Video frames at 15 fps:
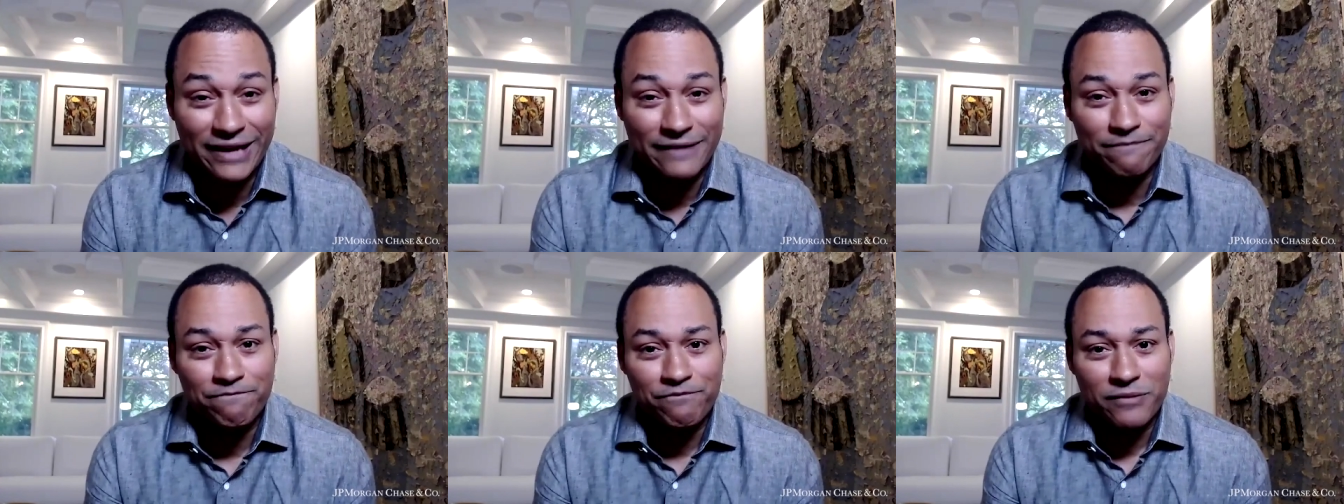
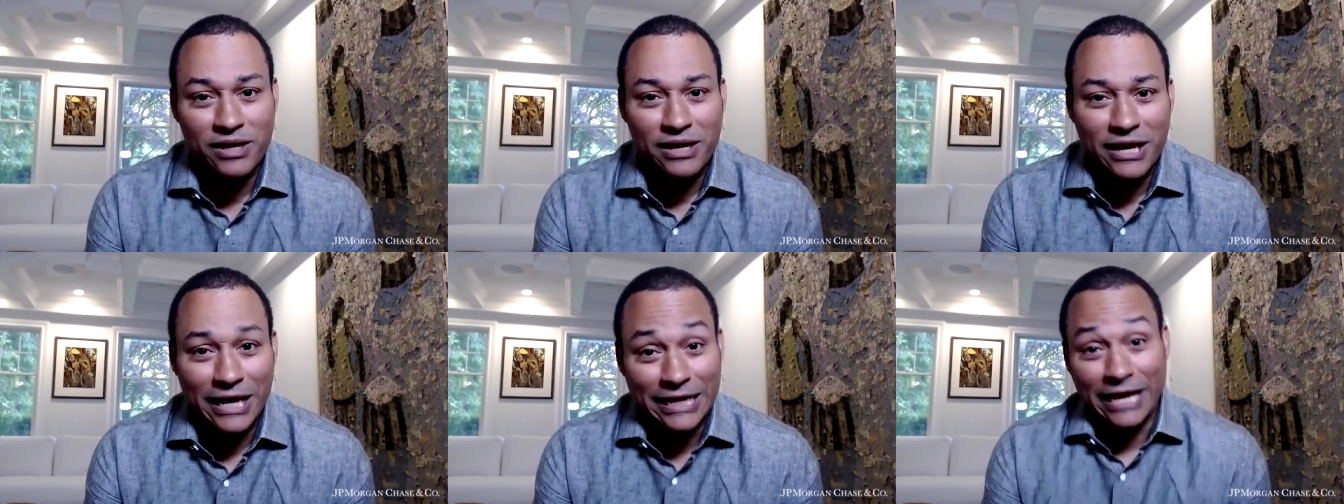in.
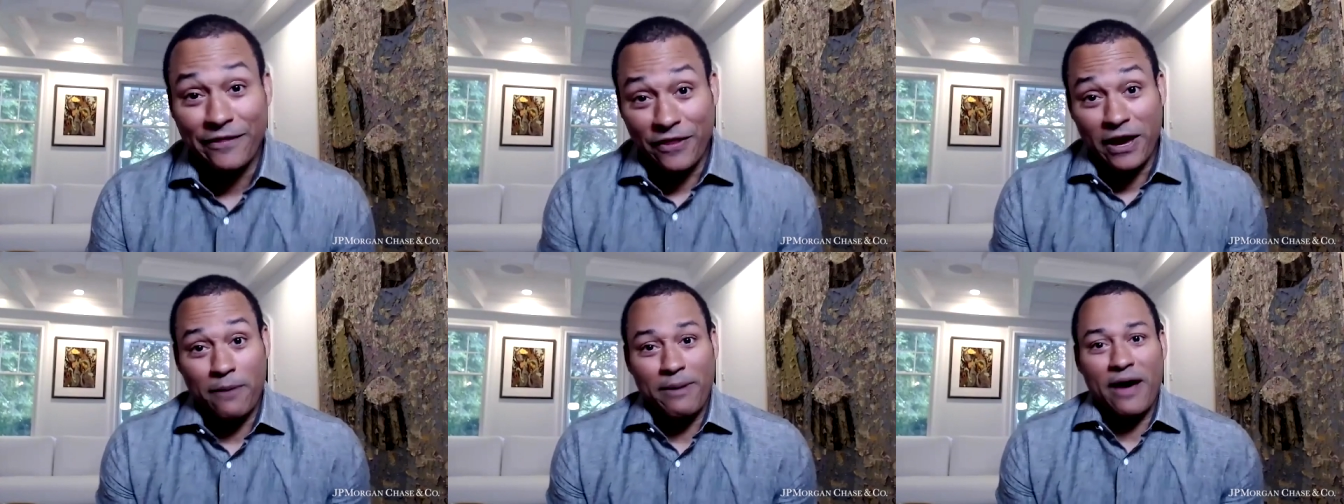And I
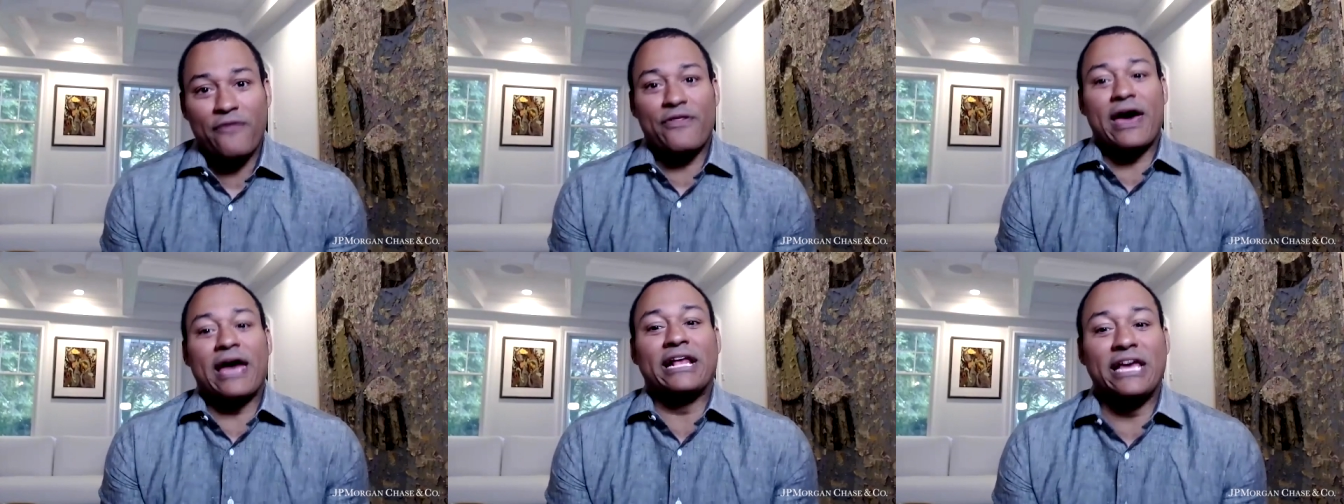think about
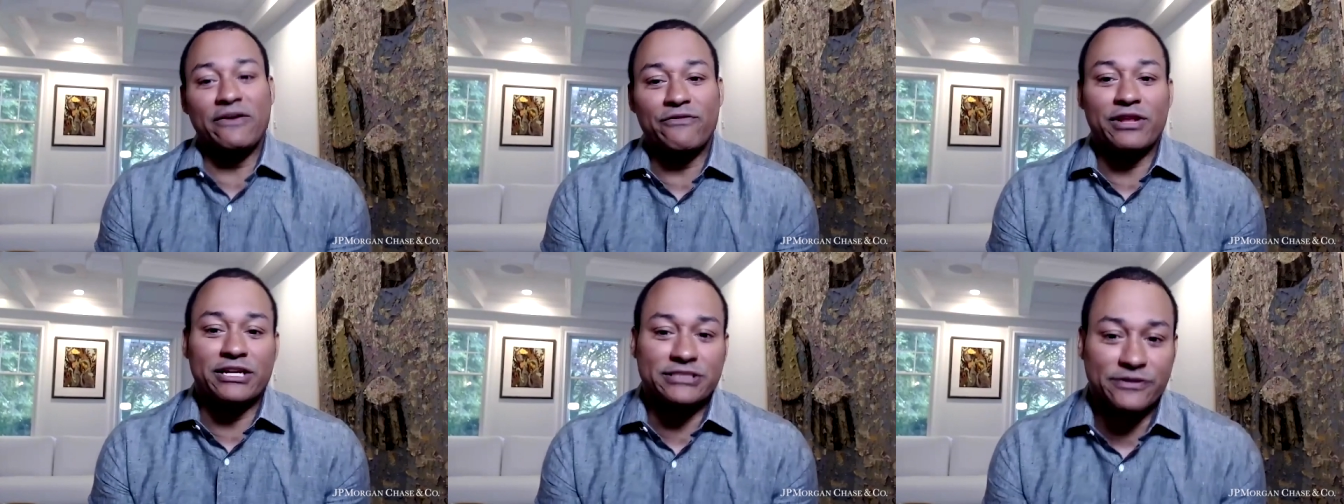that
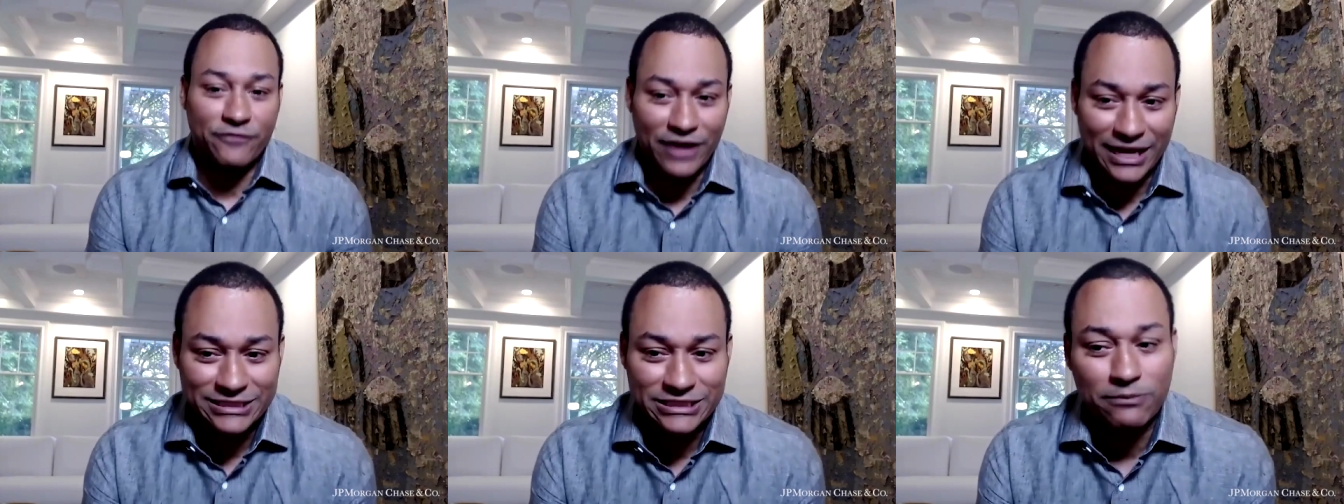even as
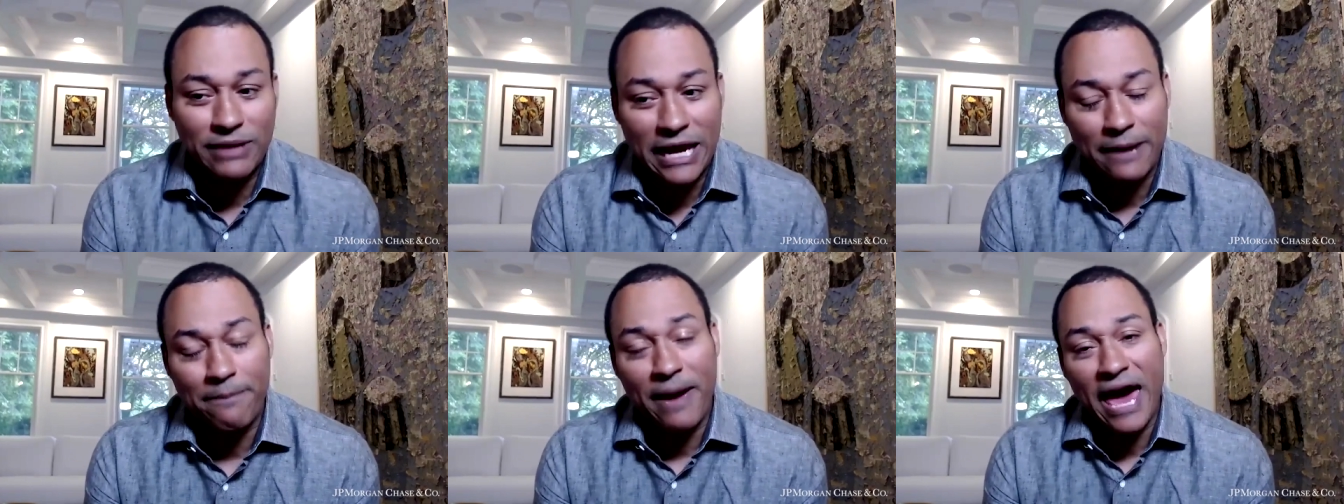Advancing
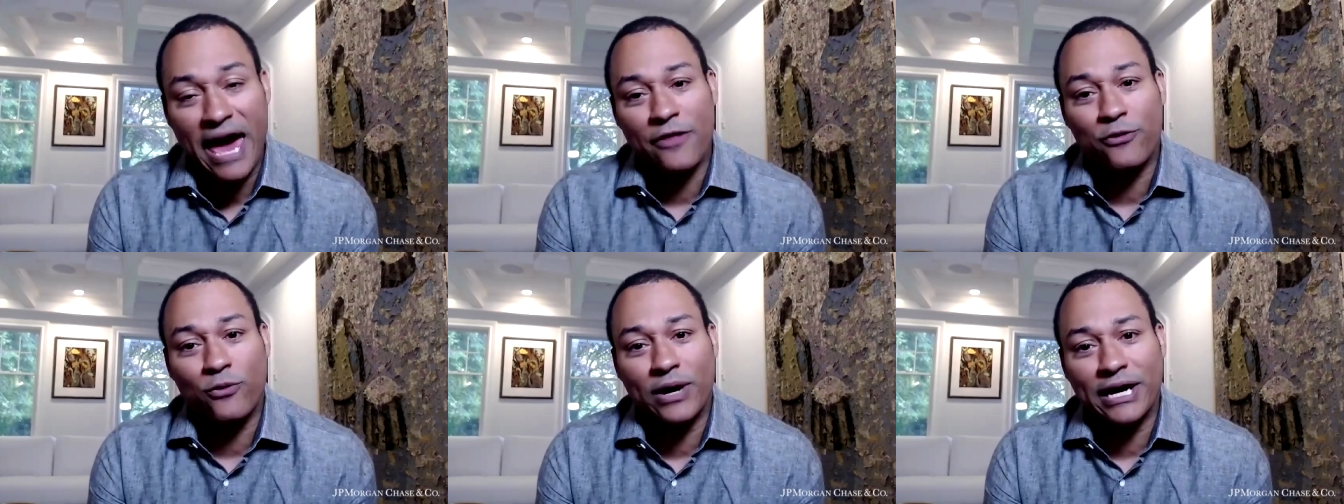Black
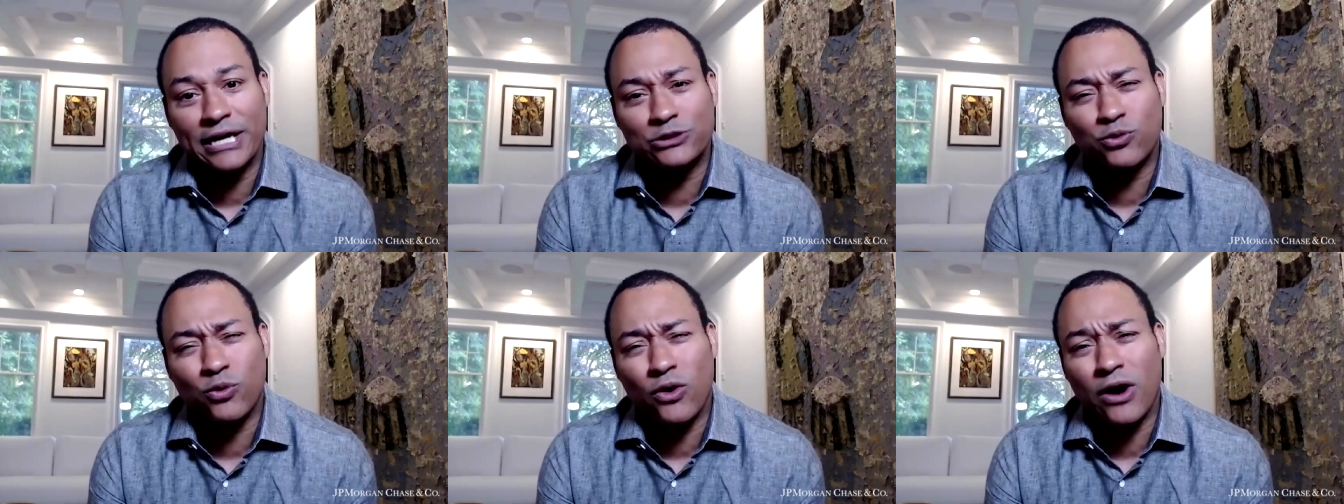
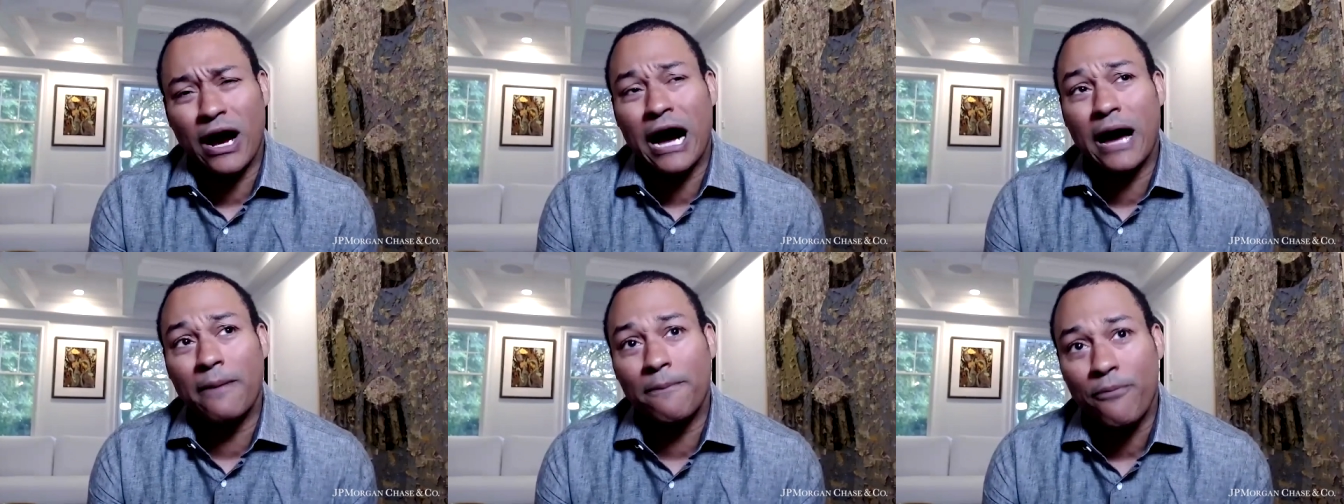Pathways, where
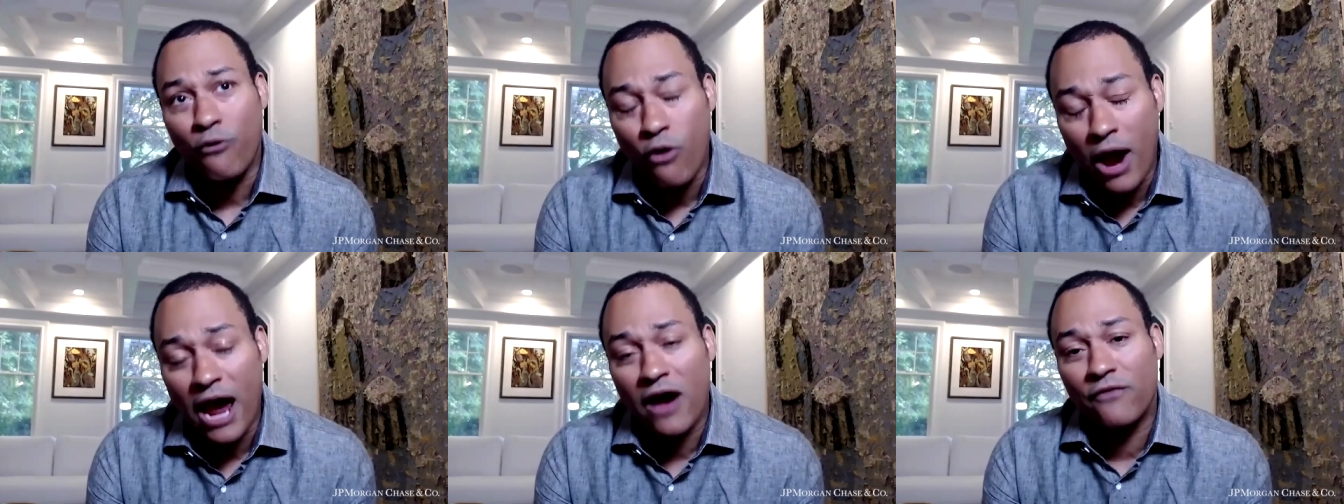I'm
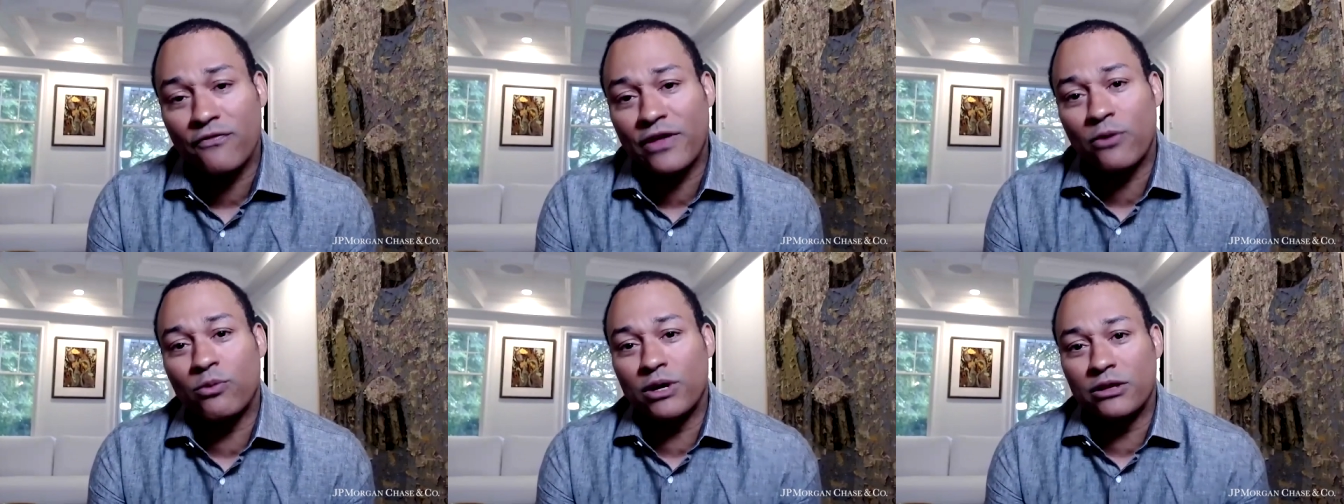proud
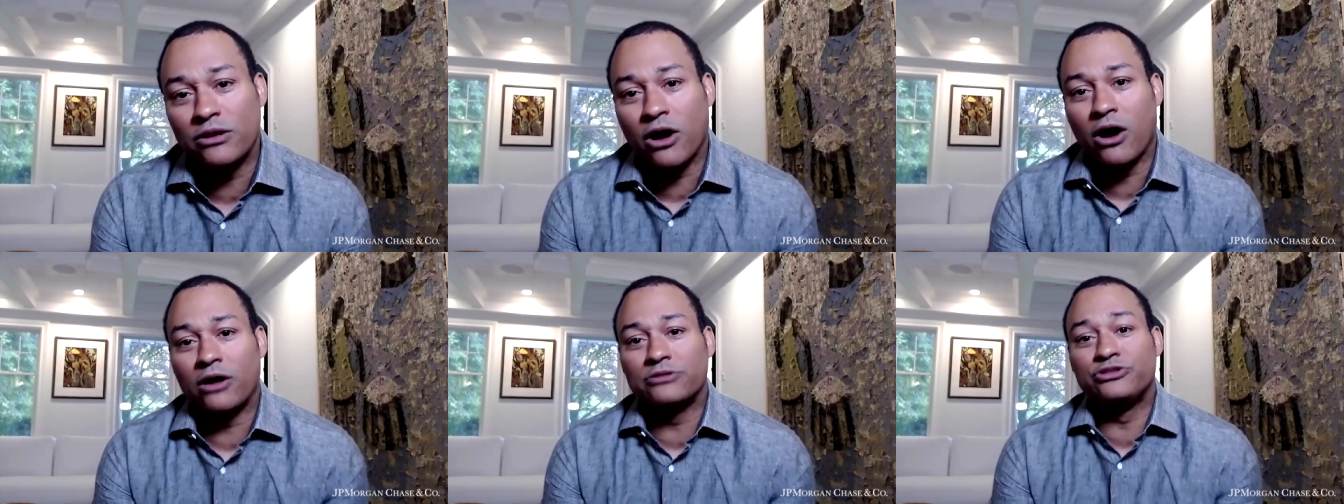that we
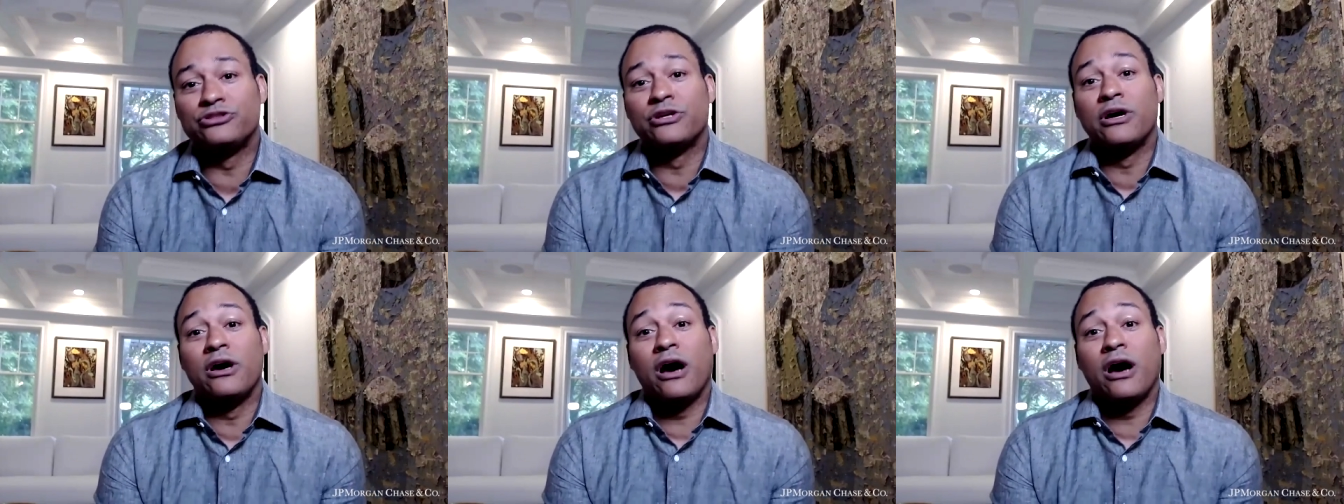launched